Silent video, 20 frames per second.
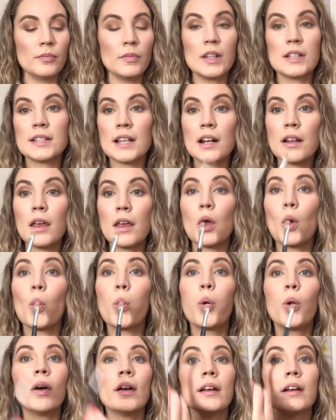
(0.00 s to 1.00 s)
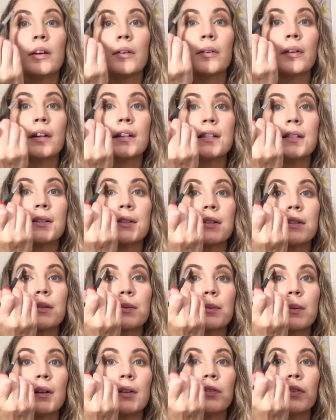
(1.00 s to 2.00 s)
It's kind of like an eraser
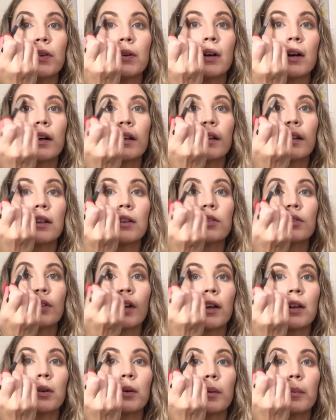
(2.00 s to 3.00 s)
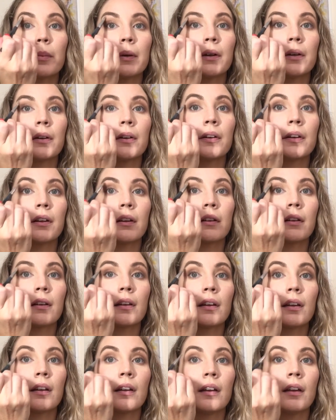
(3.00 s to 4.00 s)
as well if you got like shadow up here or
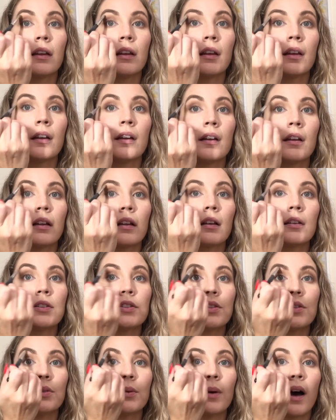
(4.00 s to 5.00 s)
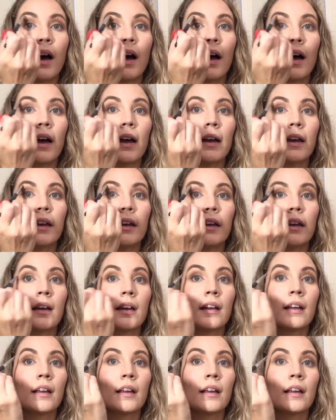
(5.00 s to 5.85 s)
anything too high.